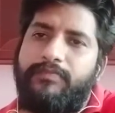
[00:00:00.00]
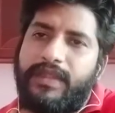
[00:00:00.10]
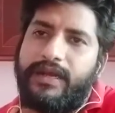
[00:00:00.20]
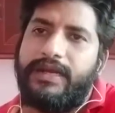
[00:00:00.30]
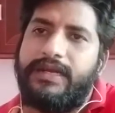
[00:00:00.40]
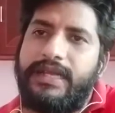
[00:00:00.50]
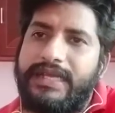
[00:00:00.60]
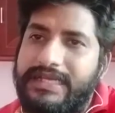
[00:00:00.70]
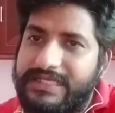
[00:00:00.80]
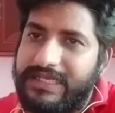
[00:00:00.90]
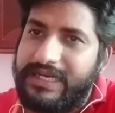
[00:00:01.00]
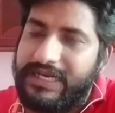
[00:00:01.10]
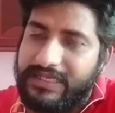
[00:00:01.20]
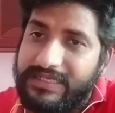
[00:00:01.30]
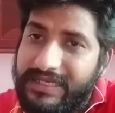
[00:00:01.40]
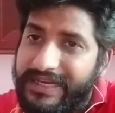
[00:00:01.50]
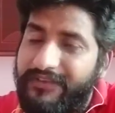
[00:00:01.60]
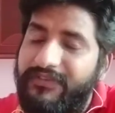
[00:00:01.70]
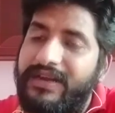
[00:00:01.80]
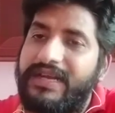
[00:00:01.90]
Alright? Is there
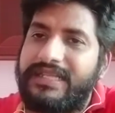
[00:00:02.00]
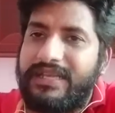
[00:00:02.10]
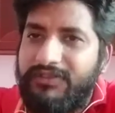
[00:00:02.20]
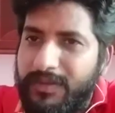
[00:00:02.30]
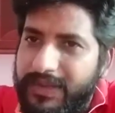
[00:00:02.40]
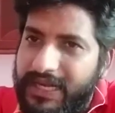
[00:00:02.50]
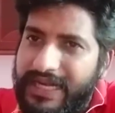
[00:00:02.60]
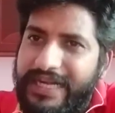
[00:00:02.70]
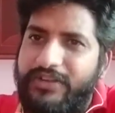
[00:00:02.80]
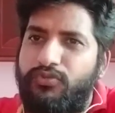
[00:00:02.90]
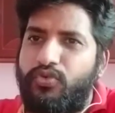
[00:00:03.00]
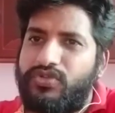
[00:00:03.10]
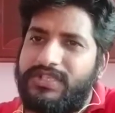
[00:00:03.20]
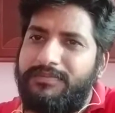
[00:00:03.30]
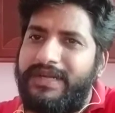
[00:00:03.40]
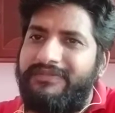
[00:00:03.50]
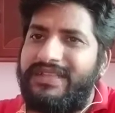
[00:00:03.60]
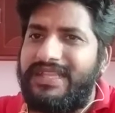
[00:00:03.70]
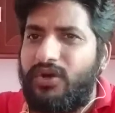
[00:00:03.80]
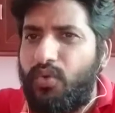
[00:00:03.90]
definitely there will be a relative motion
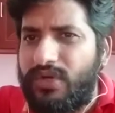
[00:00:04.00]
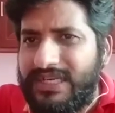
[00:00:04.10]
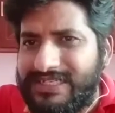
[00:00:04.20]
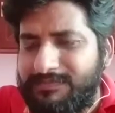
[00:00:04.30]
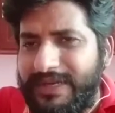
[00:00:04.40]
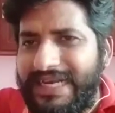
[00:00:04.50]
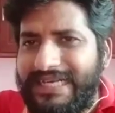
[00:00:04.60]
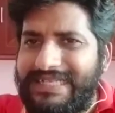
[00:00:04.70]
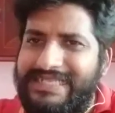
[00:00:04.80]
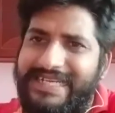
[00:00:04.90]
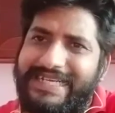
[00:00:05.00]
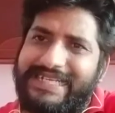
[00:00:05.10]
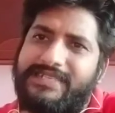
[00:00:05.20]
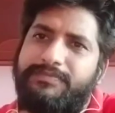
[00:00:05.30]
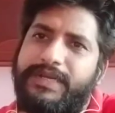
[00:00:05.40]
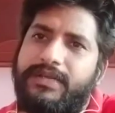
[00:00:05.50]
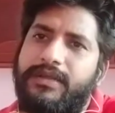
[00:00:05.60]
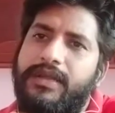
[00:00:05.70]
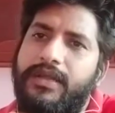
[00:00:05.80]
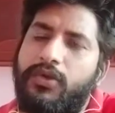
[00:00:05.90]
between the rotor speed and the stator speed.
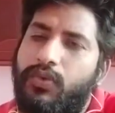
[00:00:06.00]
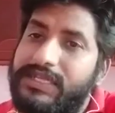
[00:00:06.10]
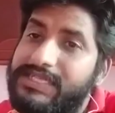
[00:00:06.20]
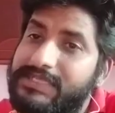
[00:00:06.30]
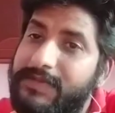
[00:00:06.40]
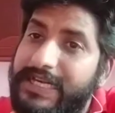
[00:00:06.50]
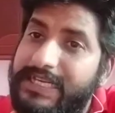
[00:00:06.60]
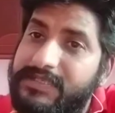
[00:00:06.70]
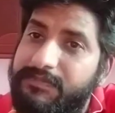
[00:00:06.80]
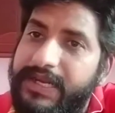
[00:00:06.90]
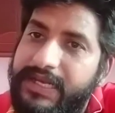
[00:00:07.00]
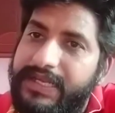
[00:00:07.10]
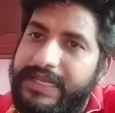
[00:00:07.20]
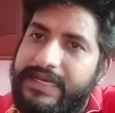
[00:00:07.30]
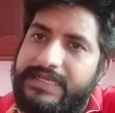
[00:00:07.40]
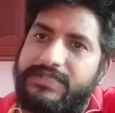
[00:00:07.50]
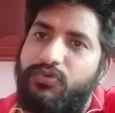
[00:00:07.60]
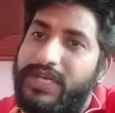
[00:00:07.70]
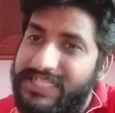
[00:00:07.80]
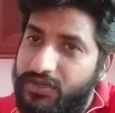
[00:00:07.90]
What is the stator speed? ns.
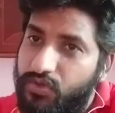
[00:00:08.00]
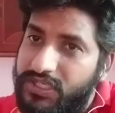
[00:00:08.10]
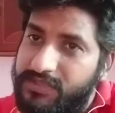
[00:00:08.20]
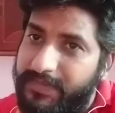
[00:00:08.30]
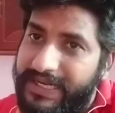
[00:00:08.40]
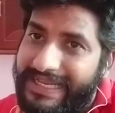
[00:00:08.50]
What is the rotor speed?